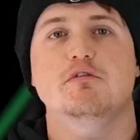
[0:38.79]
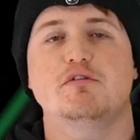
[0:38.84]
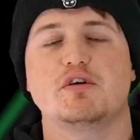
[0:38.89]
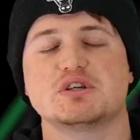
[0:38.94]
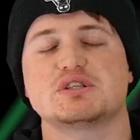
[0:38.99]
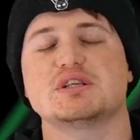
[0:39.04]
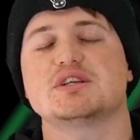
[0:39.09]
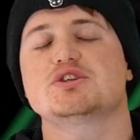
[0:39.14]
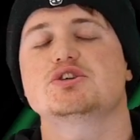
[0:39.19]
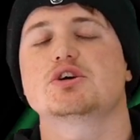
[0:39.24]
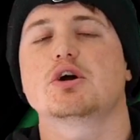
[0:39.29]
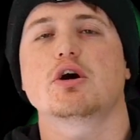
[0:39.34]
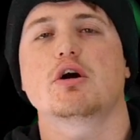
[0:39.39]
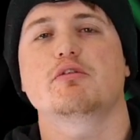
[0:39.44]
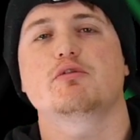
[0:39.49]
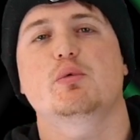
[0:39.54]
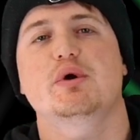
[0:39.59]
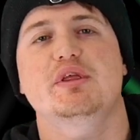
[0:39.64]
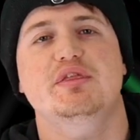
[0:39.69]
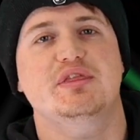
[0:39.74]
First, let's start
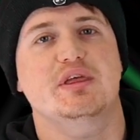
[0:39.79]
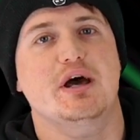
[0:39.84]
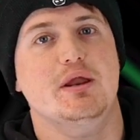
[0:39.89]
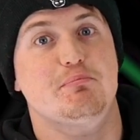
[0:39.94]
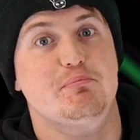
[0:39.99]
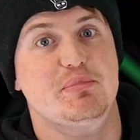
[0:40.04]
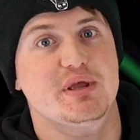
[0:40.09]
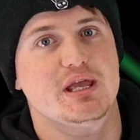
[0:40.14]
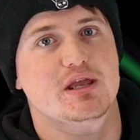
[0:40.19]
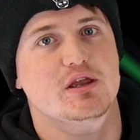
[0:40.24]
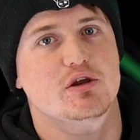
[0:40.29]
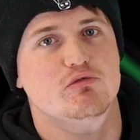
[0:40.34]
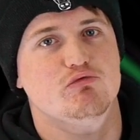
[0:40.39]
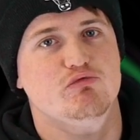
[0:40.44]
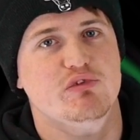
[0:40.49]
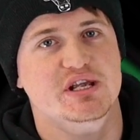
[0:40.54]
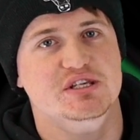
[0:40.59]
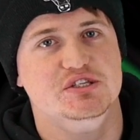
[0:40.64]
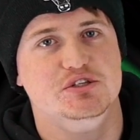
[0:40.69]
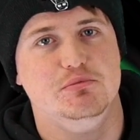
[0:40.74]
off with that big
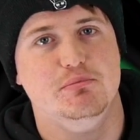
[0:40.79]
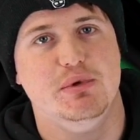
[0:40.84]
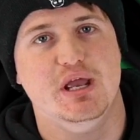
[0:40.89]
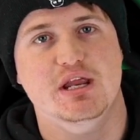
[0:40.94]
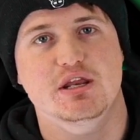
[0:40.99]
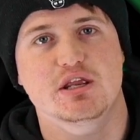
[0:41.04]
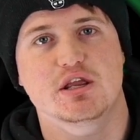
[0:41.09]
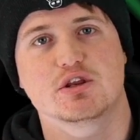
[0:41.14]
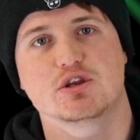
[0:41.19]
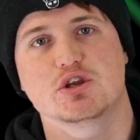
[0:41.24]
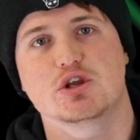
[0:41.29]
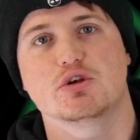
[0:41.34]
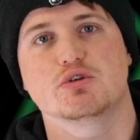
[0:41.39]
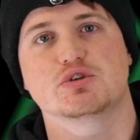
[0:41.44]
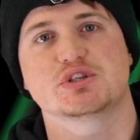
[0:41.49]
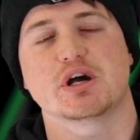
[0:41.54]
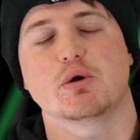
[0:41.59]
WrestleMania news.